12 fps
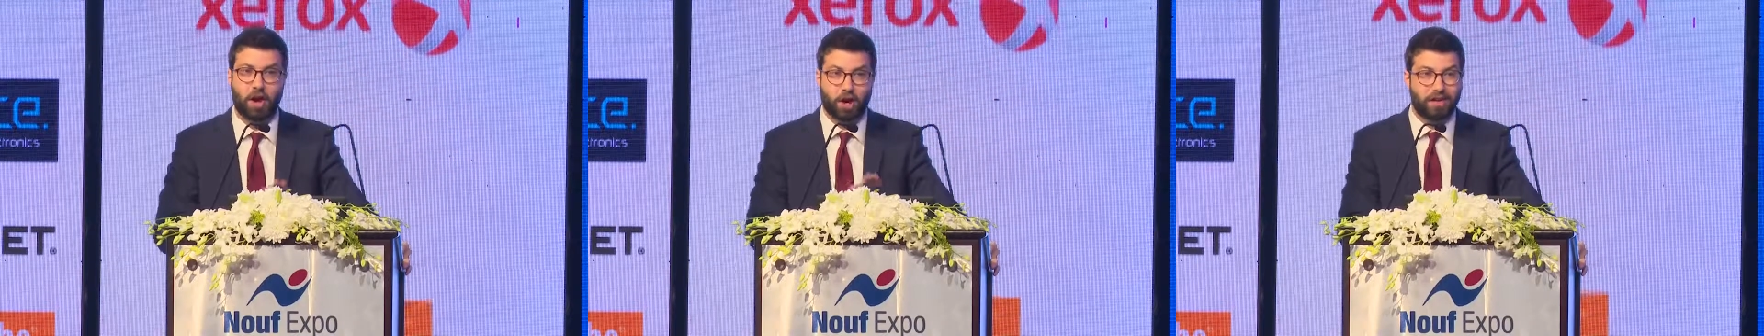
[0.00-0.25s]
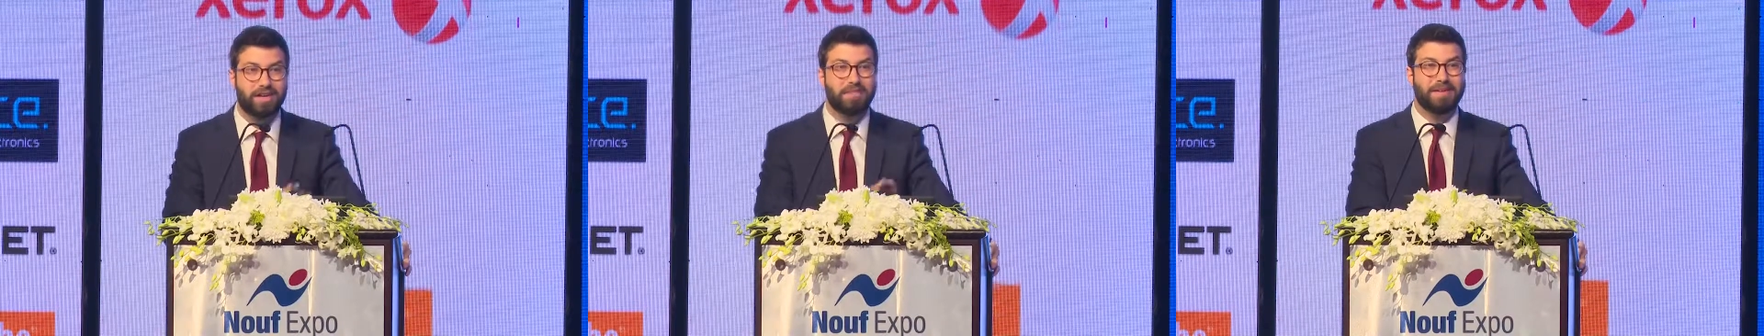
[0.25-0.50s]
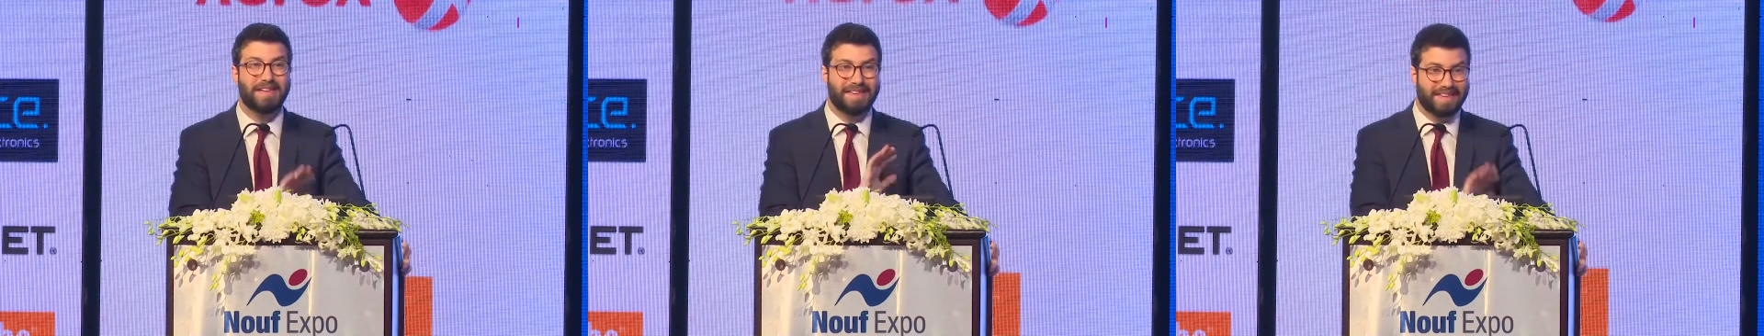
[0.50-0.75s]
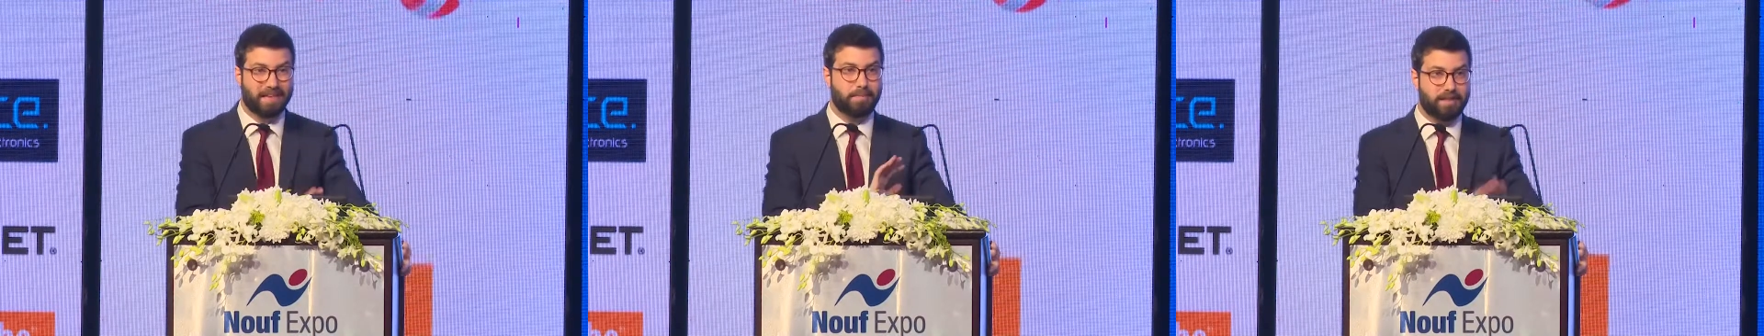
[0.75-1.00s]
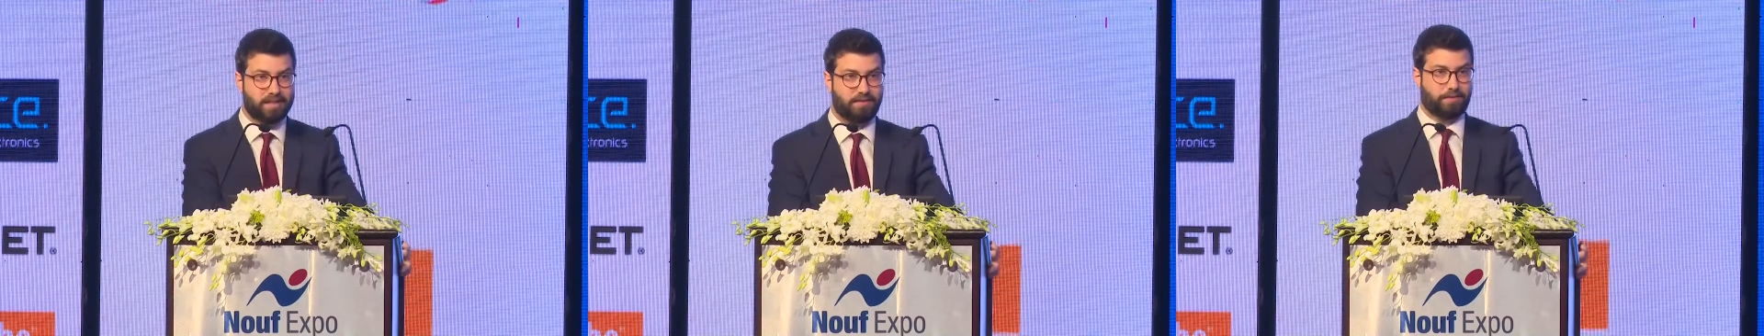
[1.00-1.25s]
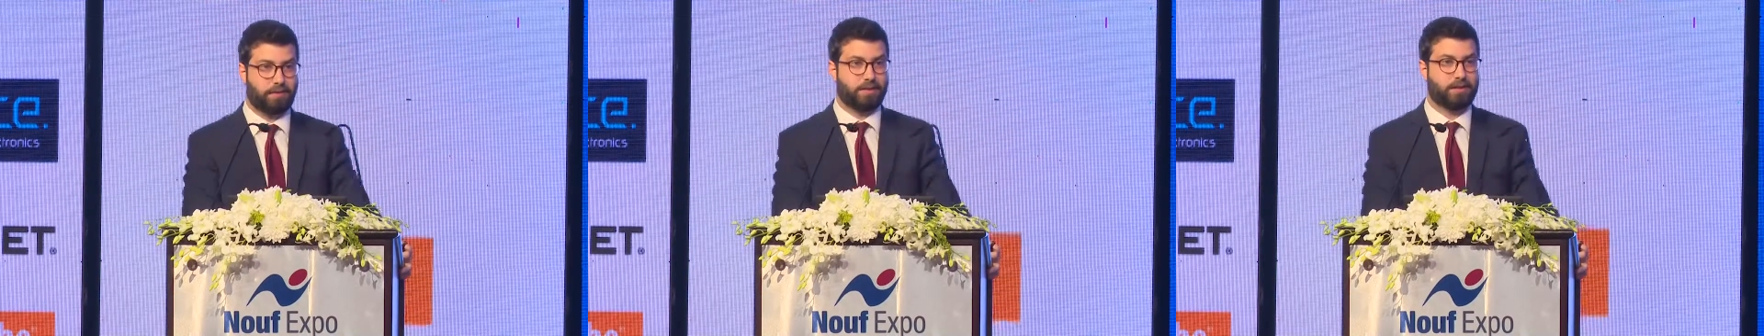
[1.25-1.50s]
are going to be a little bit
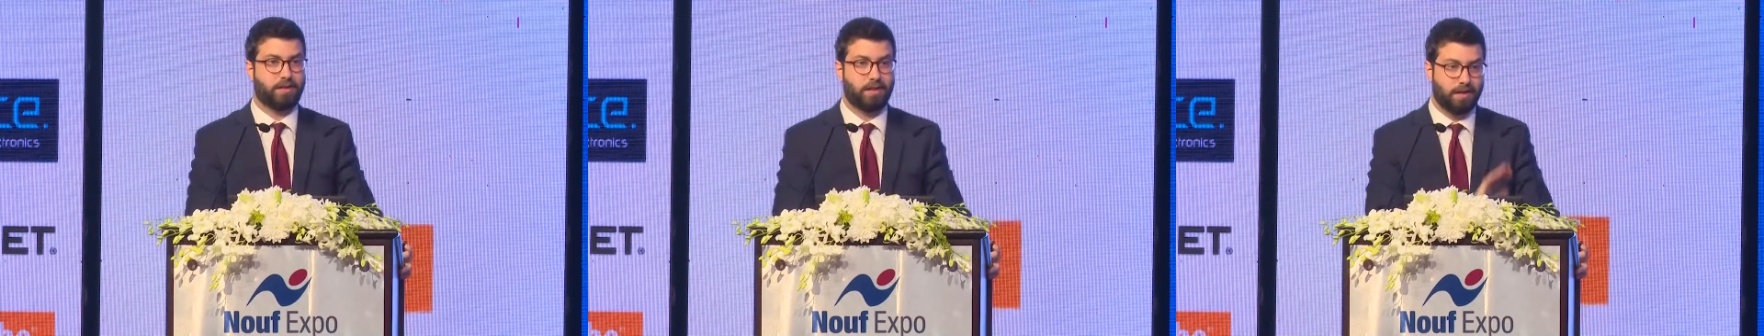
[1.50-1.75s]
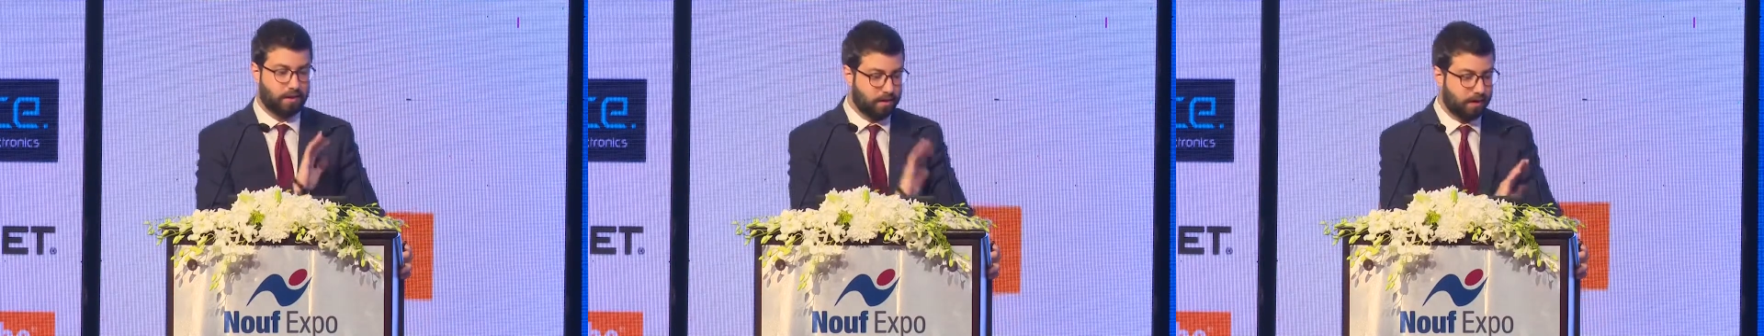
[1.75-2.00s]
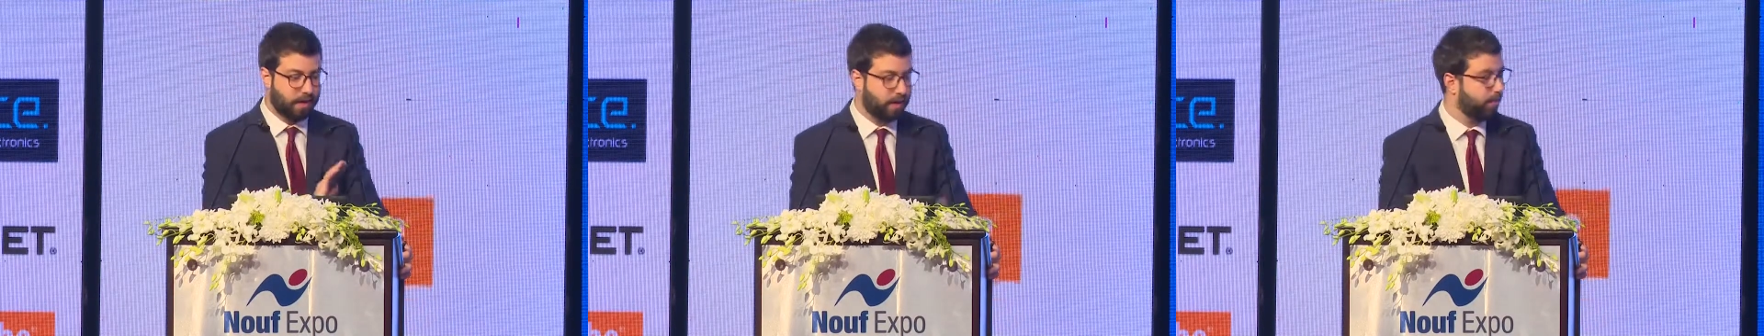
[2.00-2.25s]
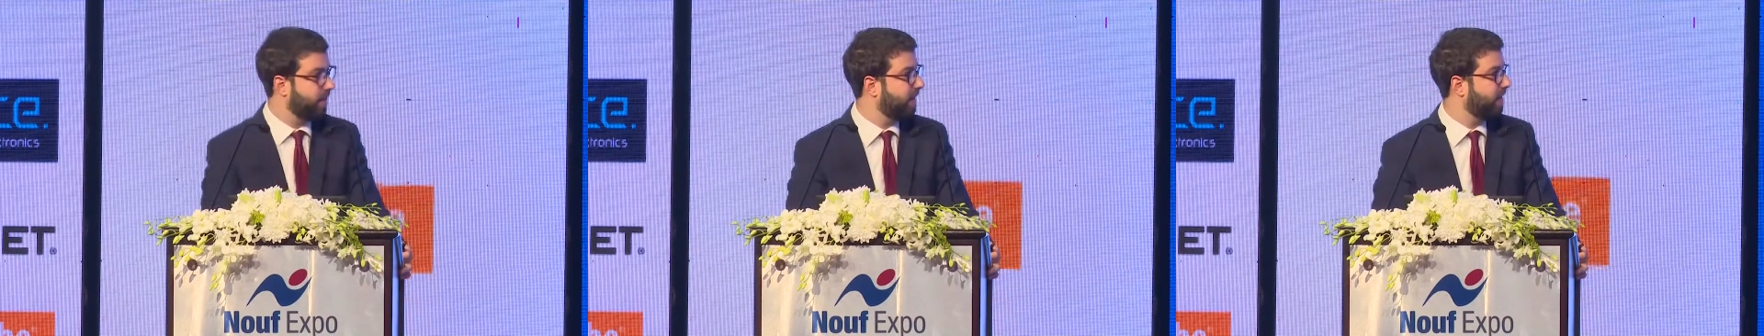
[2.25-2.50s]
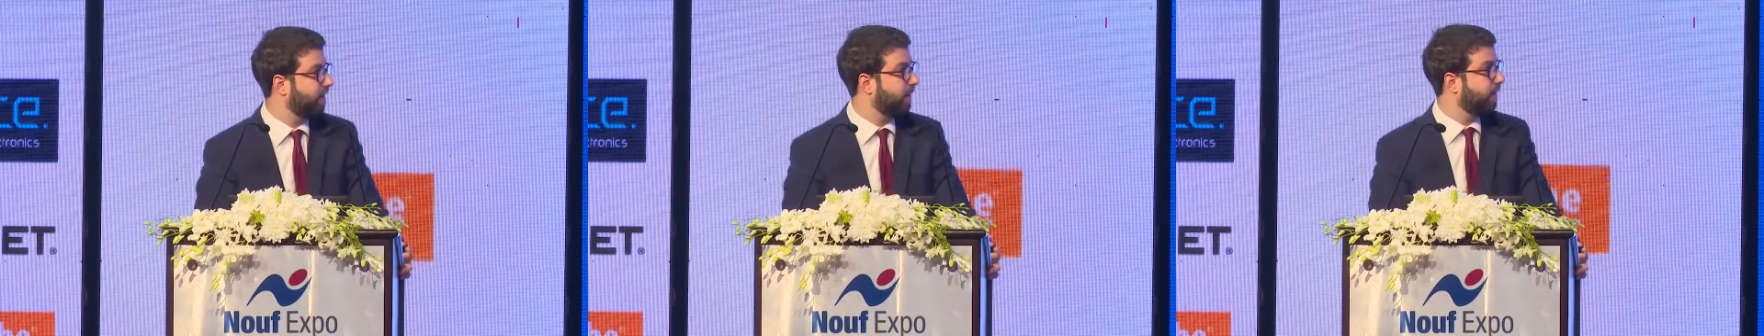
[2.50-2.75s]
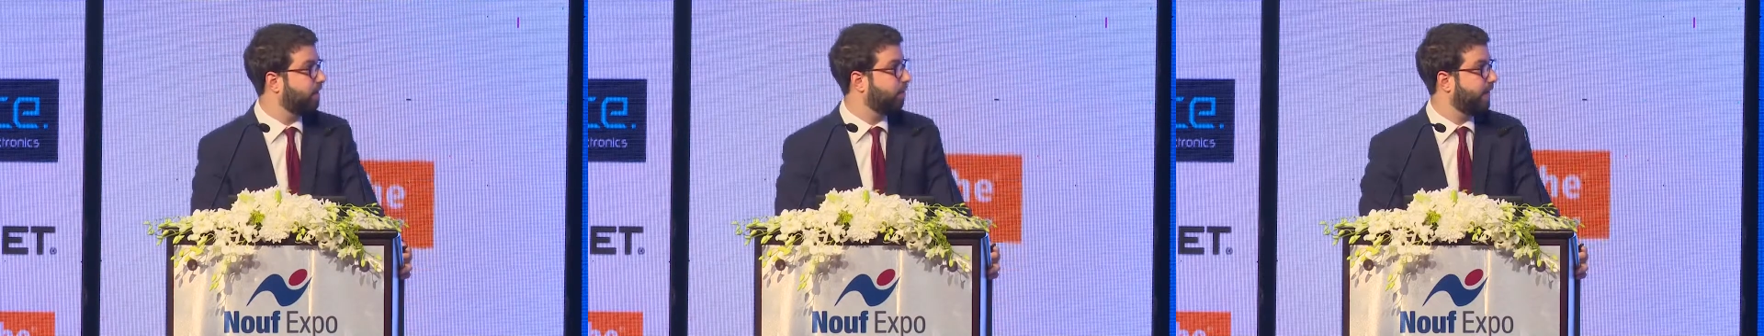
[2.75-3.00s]
different. And let me
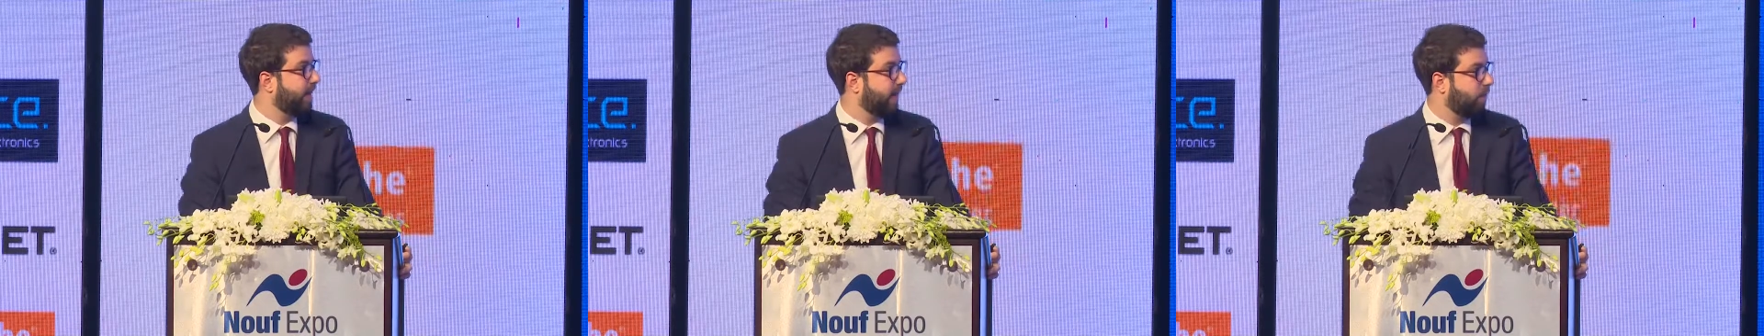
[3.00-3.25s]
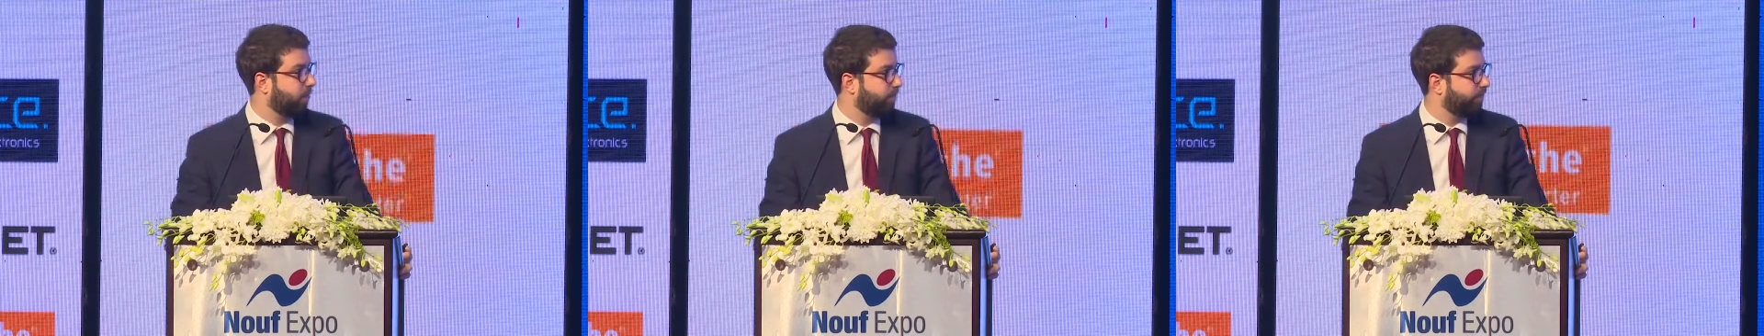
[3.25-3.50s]
explain how.